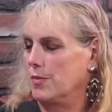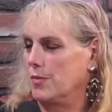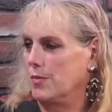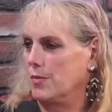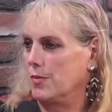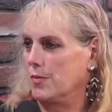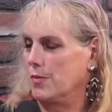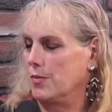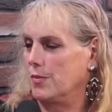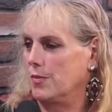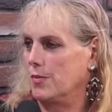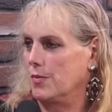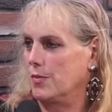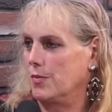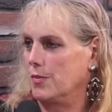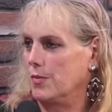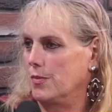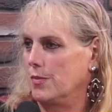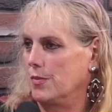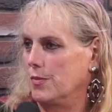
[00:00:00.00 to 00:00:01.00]
"I don't know how many
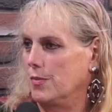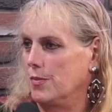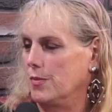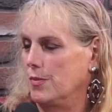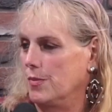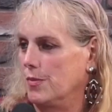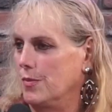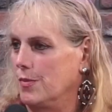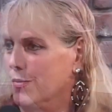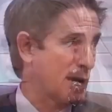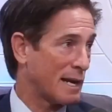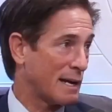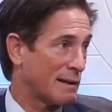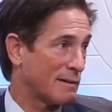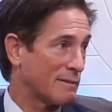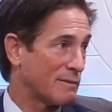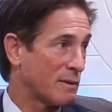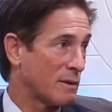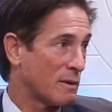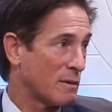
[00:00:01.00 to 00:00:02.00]
more years I
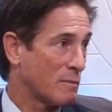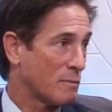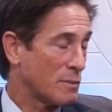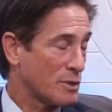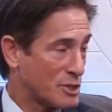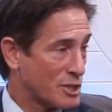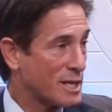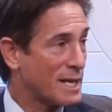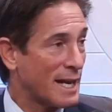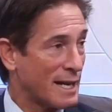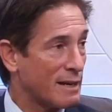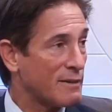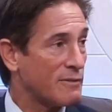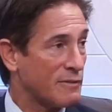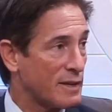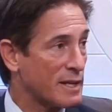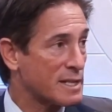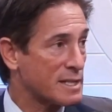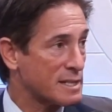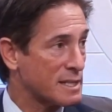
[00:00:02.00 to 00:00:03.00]
have, but you got to
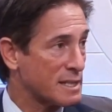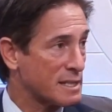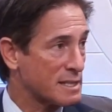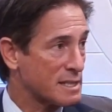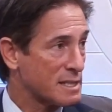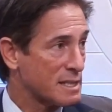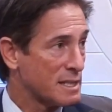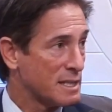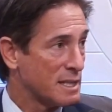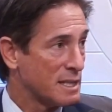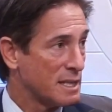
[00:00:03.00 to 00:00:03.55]
fix this.